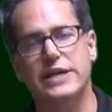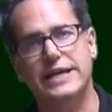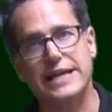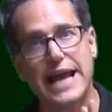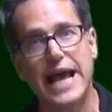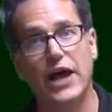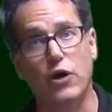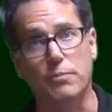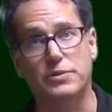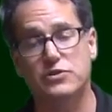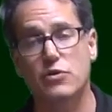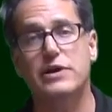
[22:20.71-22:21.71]
It can
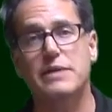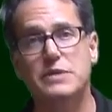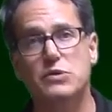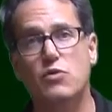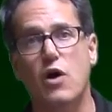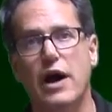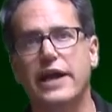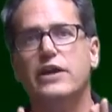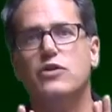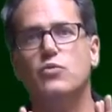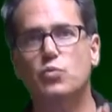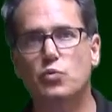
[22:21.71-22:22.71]
help, don't get me wrong. It
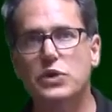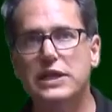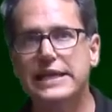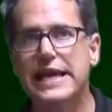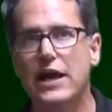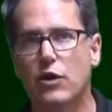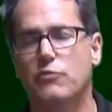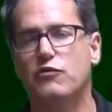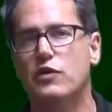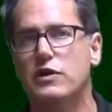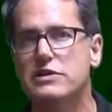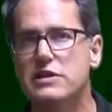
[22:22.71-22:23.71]
can really help
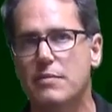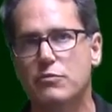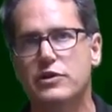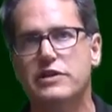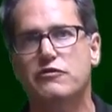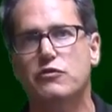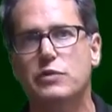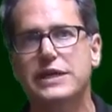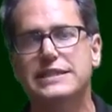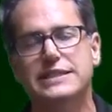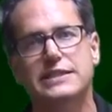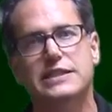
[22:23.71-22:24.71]
for a number of different
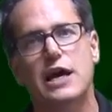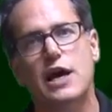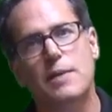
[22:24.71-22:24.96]
reasons,